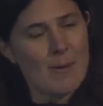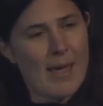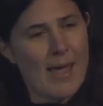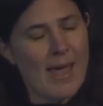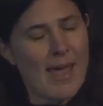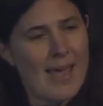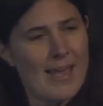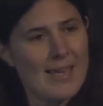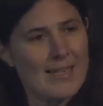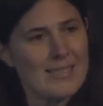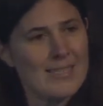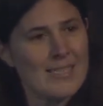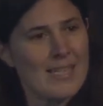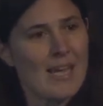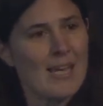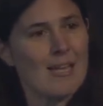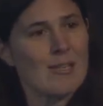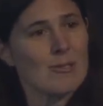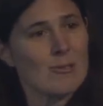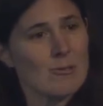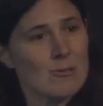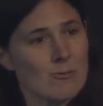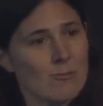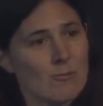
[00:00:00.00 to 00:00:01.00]
and I
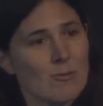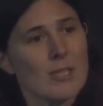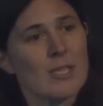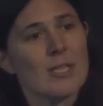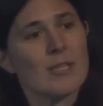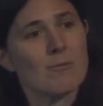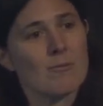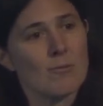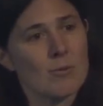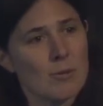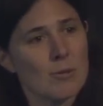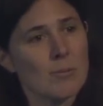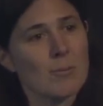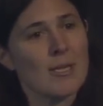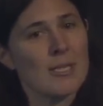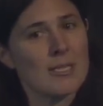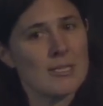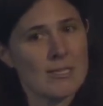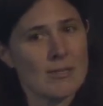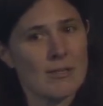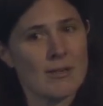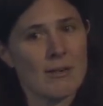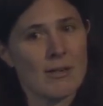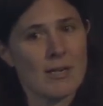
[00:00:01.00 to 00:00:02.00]
used really
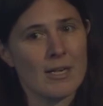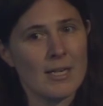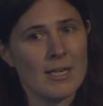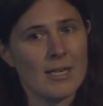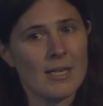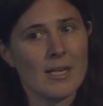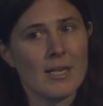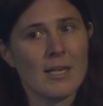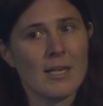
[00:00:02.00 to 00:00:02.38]
rudimentary